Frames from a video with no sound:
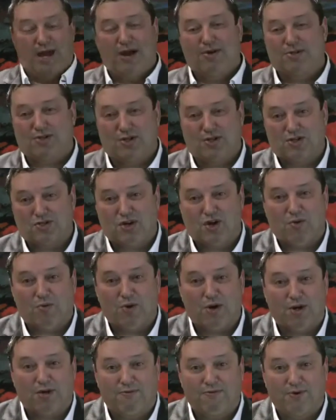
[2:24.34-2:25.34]
now he's going to start
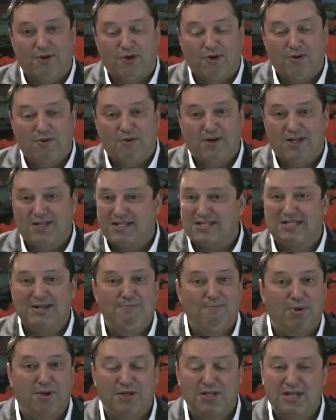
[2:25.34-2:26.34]
working for you. It's as
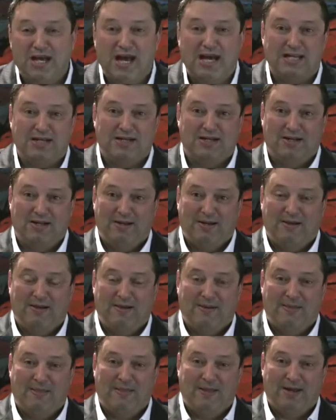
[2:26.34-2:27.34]
simple as that.
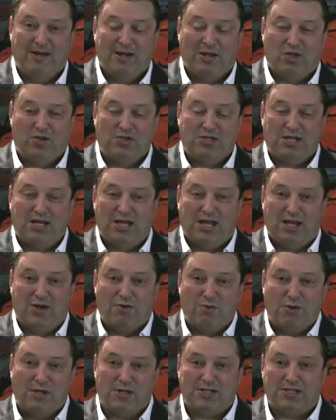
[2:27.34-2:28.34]
You see, in
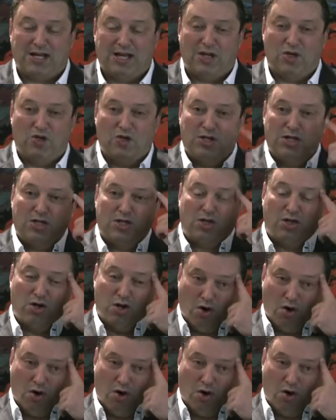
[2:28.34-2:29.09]
real estate, you need to